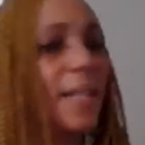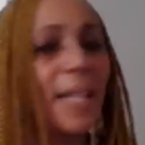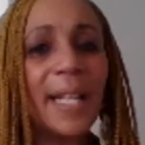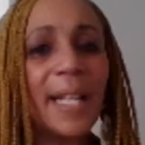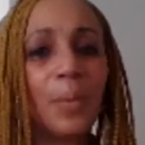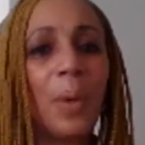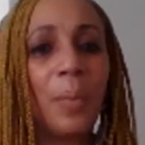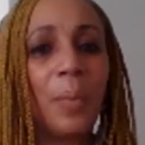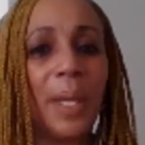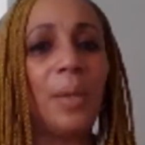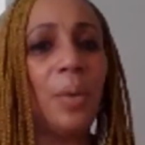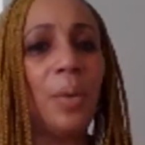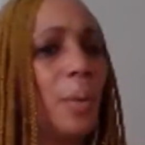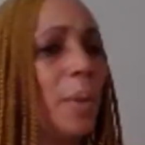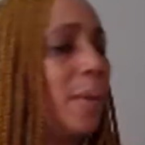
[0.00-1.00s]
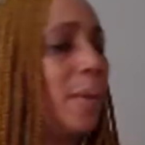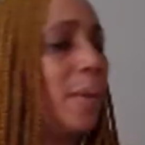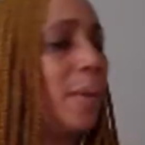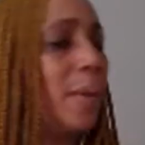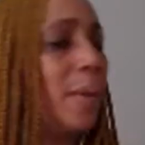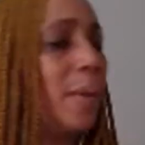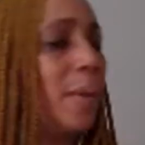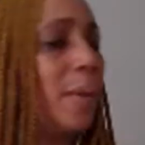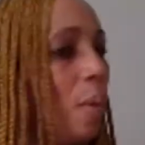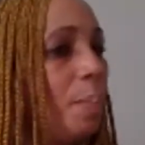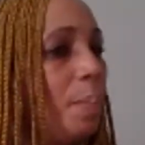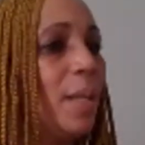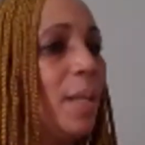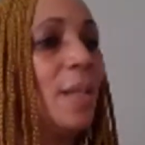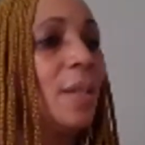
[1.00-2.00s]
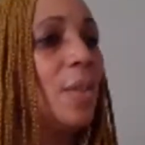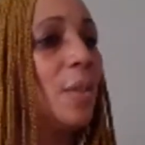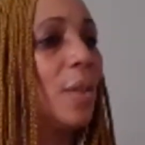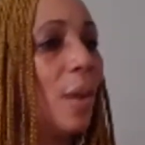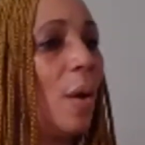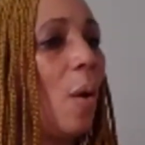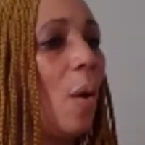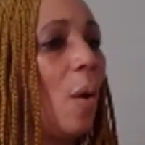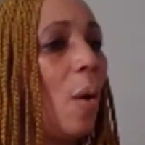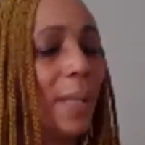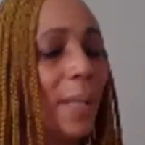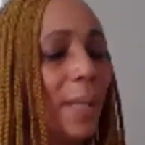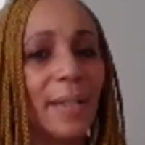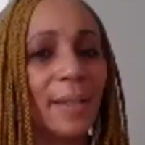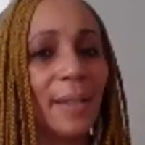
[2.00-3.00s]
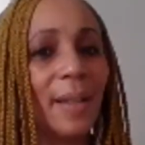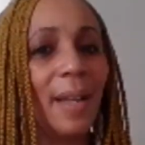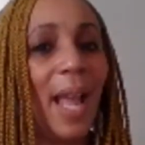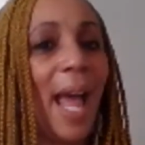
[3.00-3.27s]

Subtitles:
That's what we do. We bring hope to the hopeless